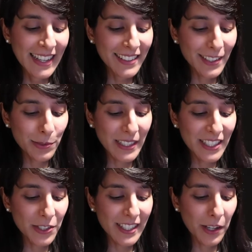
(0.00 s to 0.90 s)
And this is really
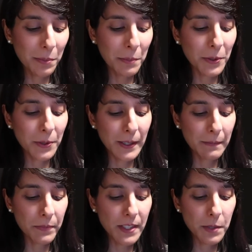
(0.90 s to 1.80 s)
interesting. I remember
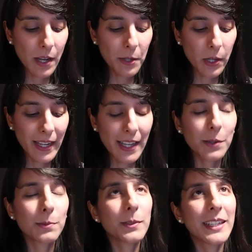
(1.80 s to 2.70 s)
um, some time ago I had
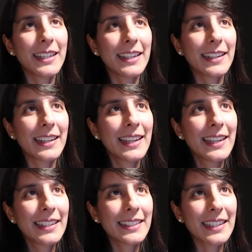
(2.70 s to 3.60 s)
a reading
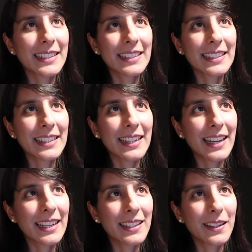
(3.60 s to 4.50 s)
done
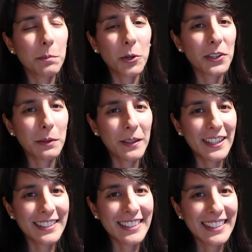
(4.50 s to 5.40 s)
uh, at Bondi
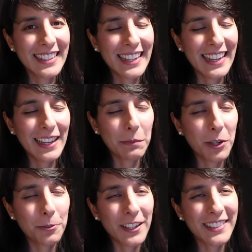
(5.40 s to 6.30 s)
Beach, and
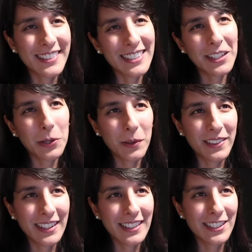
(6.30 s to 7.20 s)
my friend she got
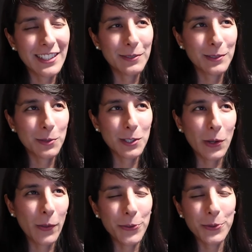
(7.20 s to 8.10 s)
one done, and she she was
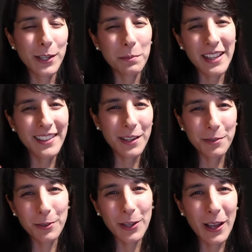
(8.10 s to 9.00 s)
told that she was going to meet the love
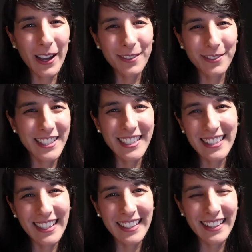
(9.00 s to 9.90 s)
of her life, and she
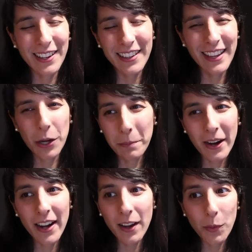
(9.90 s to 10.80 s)
did. And I, they got
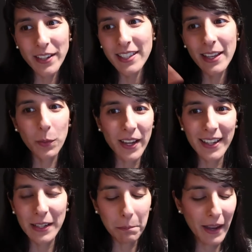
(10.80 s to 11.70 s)
married. I went to their
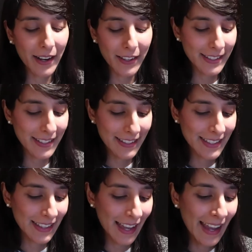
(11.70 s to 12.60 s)
wedding in Paris, and
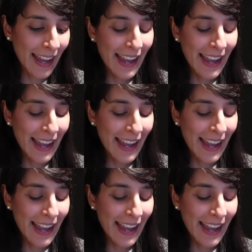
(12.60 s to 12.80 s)
this and that.